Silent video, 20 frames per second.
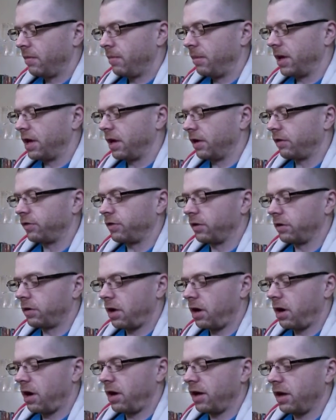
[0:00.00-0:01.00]
Because the
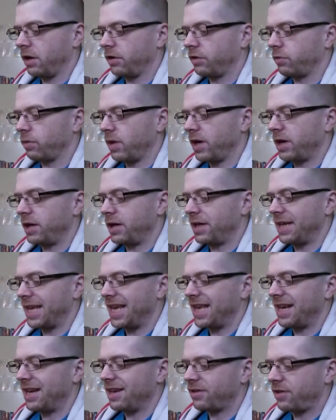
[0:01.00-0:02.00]
law is written
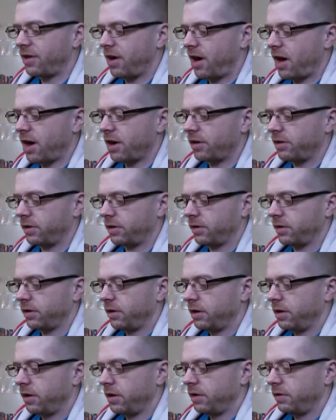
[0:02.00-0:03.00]
in his heart.
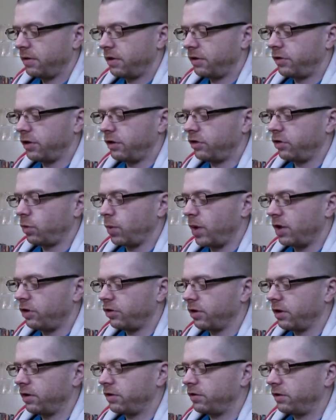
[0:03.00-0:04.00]
The
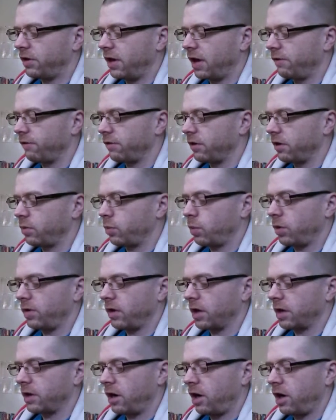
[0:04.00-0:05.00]
situation is different
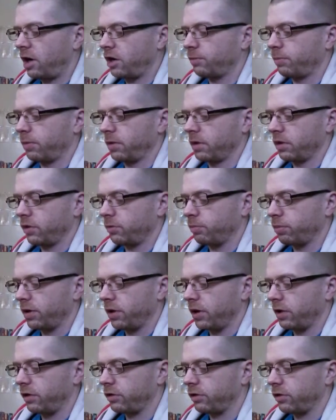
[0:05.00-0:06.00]
when the gospel is
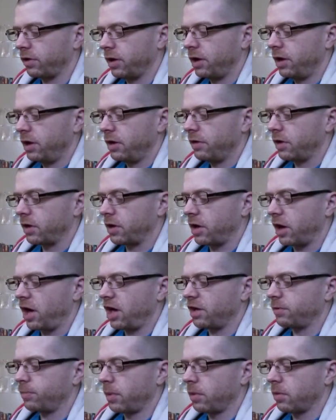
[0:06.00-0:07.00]
preached. The
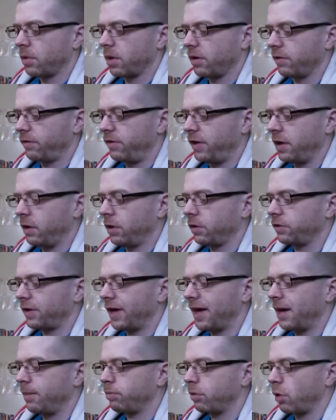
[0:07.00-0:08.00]
gospel reveals
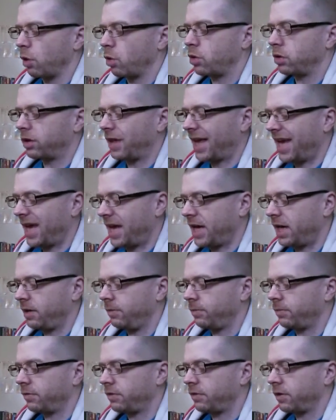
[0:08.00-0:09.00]
and
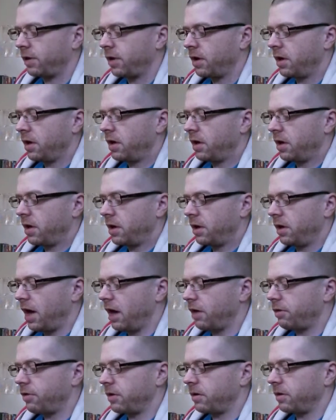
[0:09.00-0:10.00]
proclaims
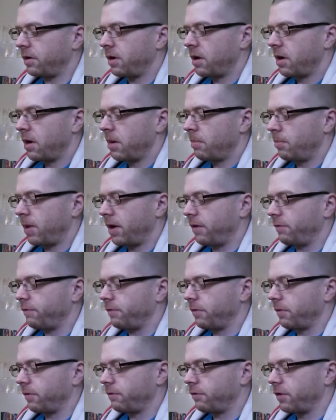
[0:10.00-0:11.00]
nothing but
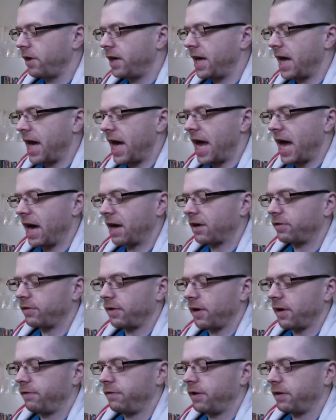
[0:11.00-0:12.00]
free
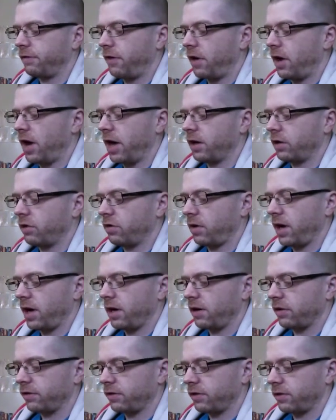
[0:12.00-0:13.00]
acts of divine
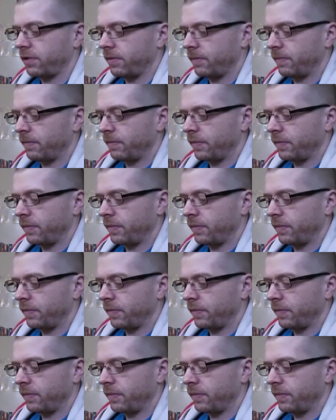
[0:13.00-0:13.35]
grace